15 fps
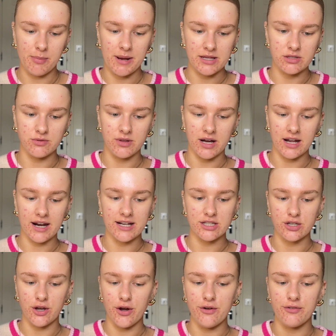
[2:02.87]
pencil that I like to
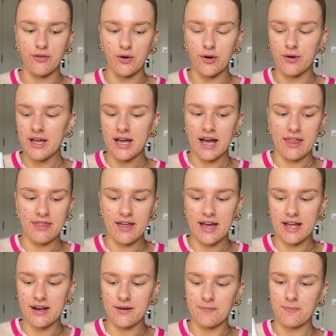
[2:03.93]
go for. And
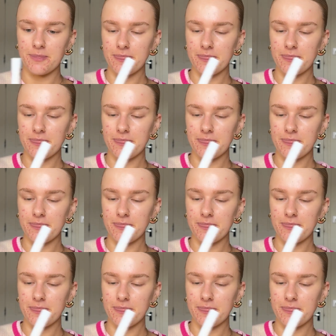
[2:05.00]
then